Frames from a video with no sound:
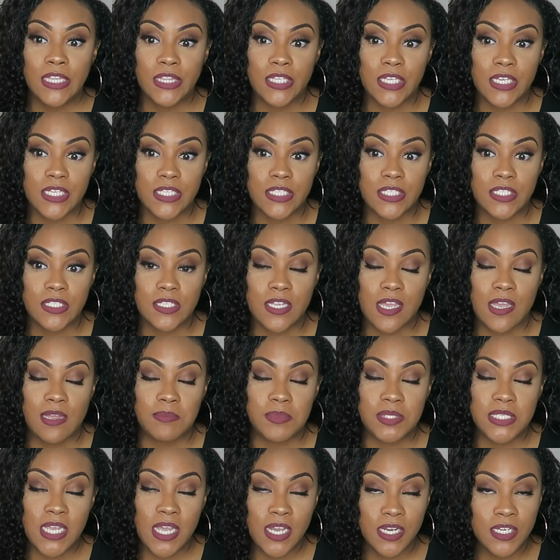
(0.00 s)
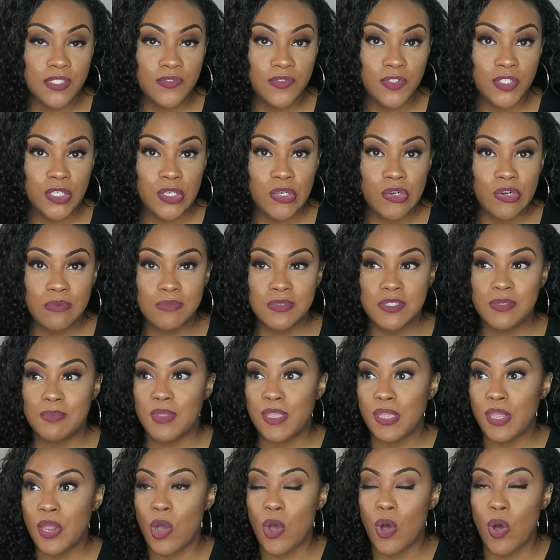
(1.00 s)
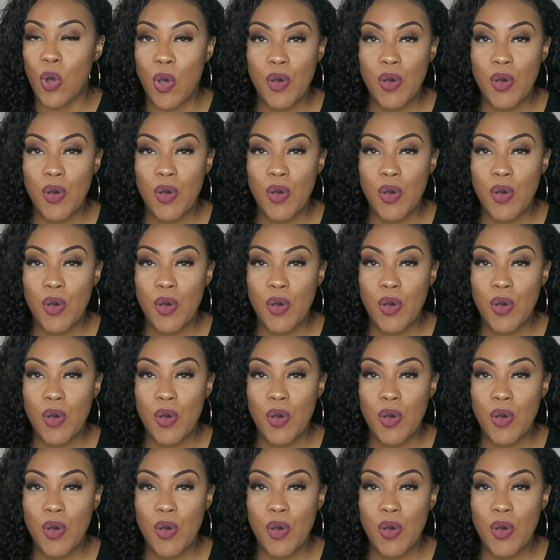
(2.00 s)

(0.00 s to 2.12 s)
the tucks for the groomsmen.